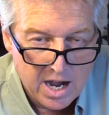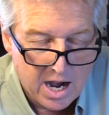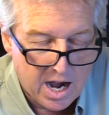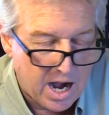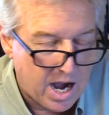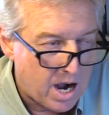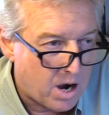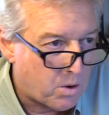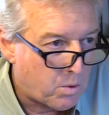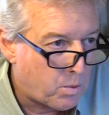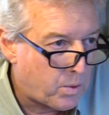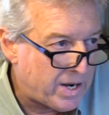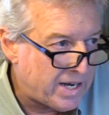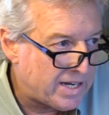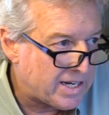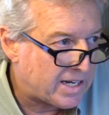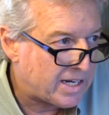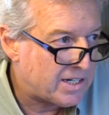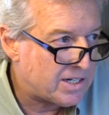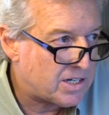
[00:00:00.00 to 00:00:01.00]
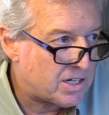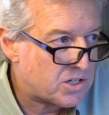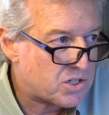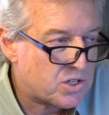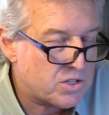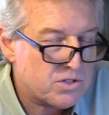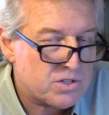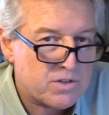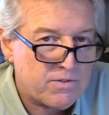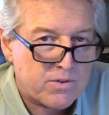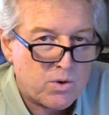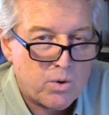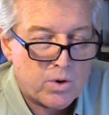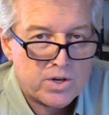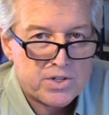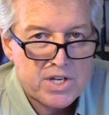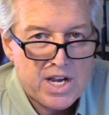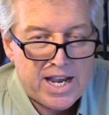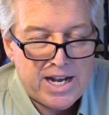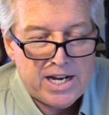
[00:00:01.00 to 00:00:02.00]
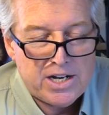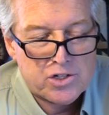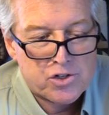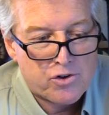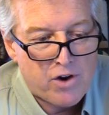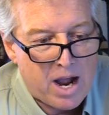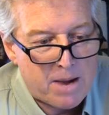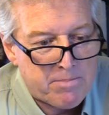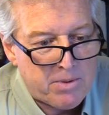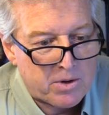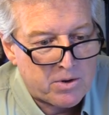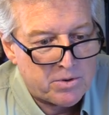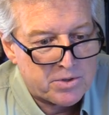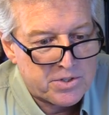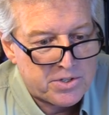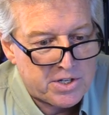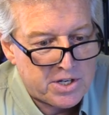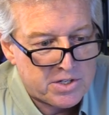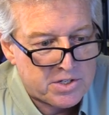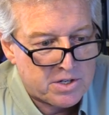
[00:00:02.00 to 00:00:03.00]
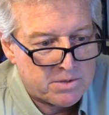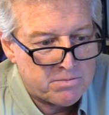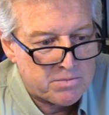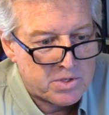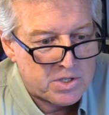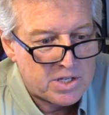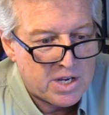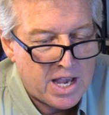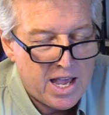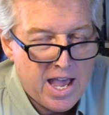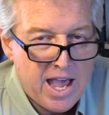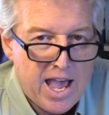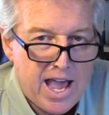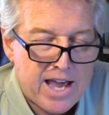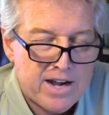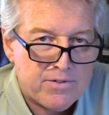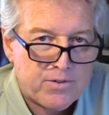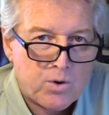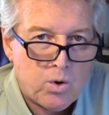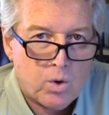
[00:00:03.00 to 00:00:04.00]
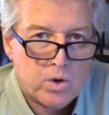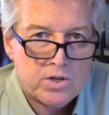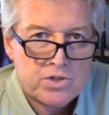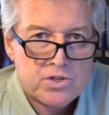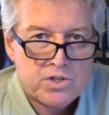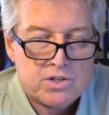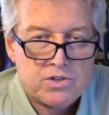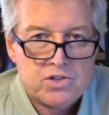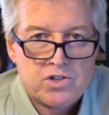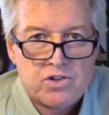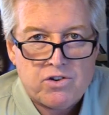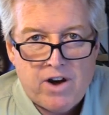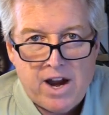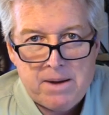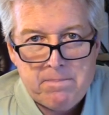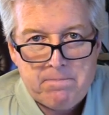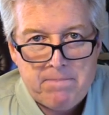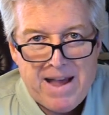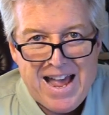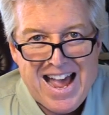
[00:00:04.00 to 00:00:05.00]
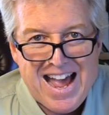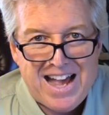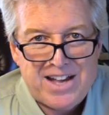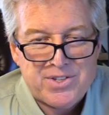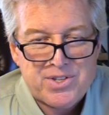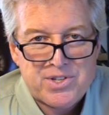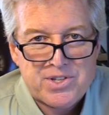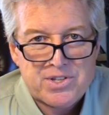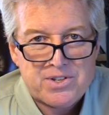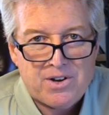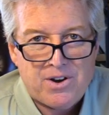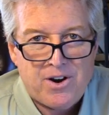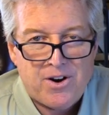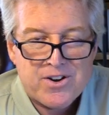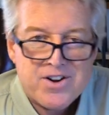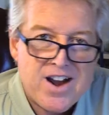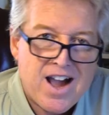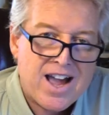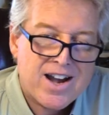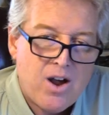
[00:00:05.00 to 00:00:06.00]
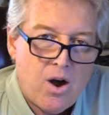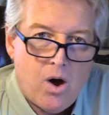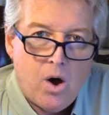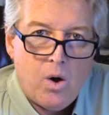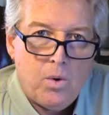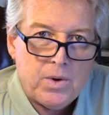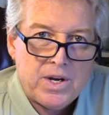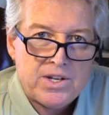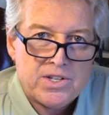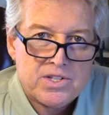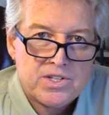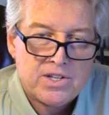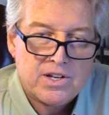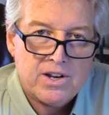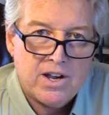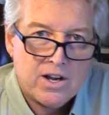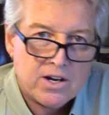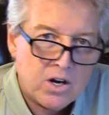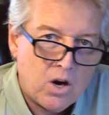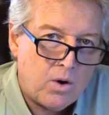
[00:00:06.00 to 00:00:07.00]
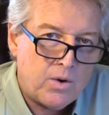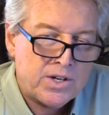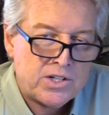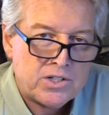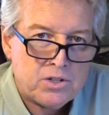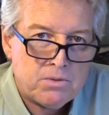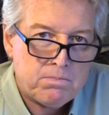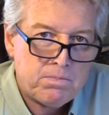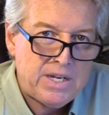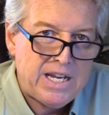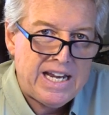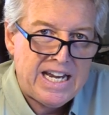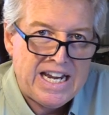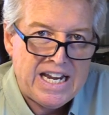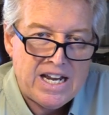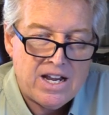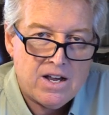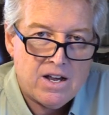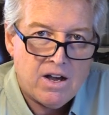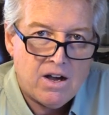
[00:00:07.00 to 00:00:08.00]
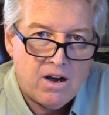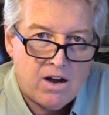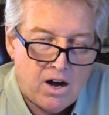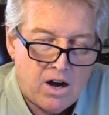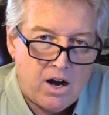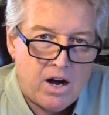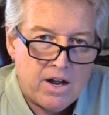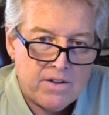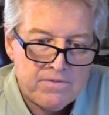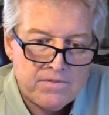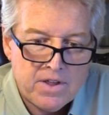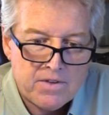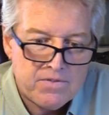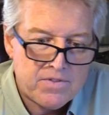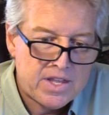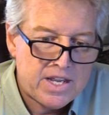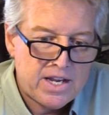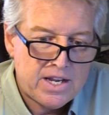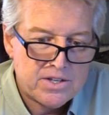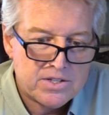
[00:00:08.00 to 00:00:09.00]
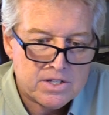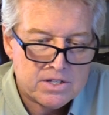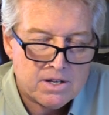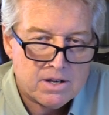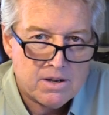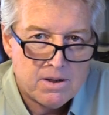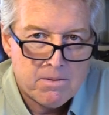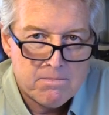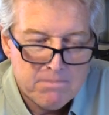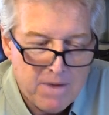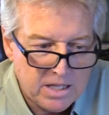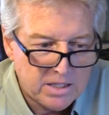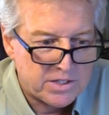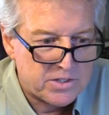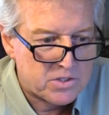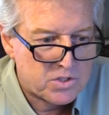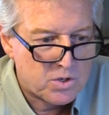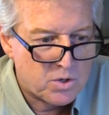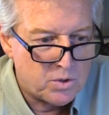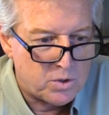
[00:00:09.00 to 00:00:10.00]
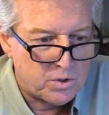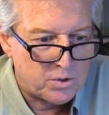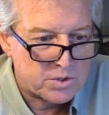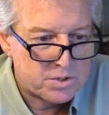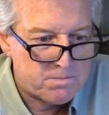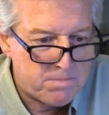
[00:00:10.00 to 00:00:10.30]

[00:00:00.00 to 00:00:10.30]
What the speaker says: Wind conditions, of course, any tropical systems. And of course, striped bass are not always going to be on these mullet schools.